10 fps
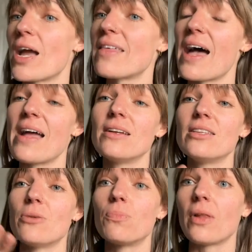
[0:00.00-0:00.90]
that
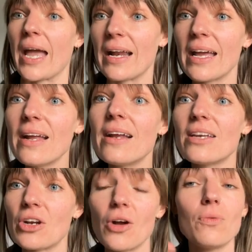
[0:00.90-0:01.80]
the planet,
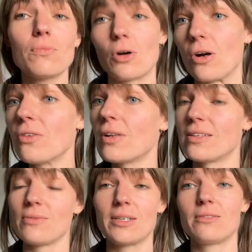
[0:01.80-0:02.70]
Earth,
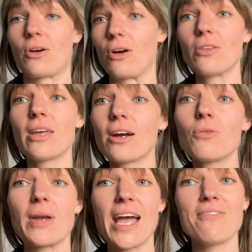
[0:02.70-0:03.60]
Earth here,
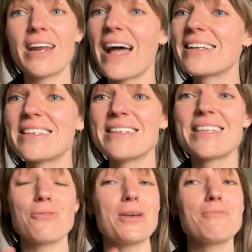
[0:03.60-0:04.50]
we have an axis
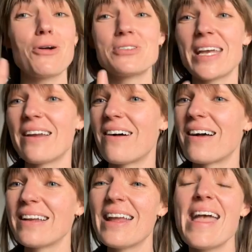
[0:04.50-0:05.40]
that we rotate
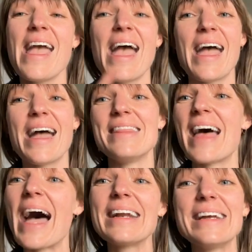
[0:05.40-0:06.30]
on, and
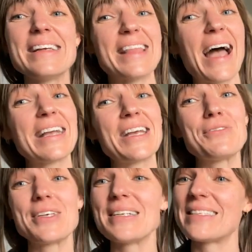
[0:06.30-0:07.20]
that
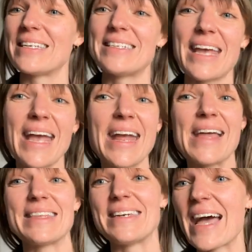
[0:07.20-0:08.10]
gives us the day
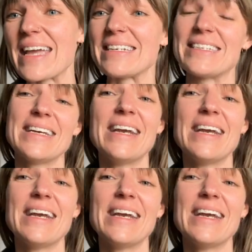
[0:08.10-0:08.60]
and the night.